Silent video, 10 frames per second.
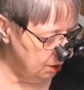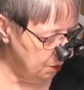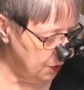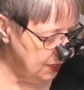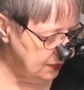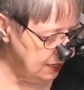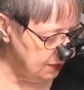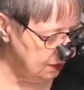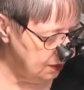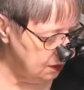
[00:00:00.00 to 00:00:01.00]
my
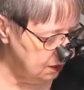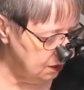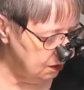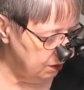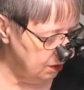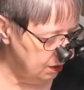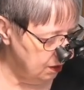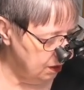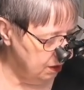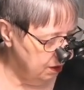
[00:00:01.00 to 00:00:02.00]
dentist
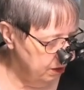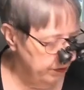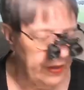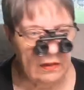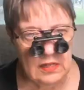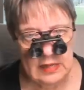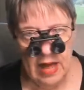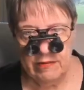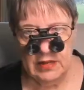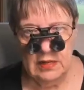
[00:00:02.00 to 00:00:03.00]
found a
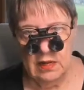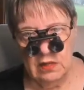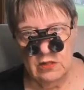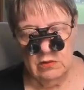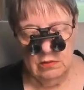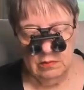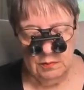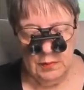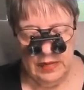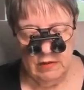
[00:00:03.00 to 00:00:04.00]
cavity under
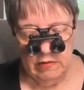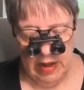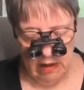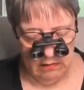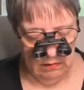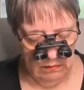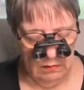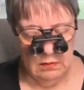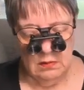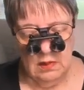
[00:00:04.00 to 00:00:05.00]
my crown
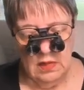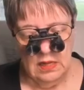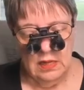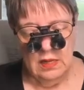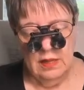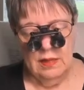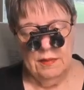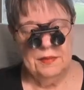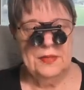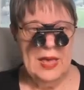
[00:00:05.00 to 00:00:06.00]

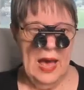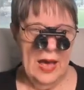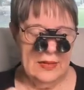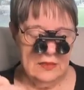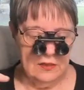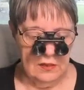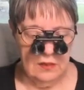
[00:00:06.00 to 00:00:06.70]
that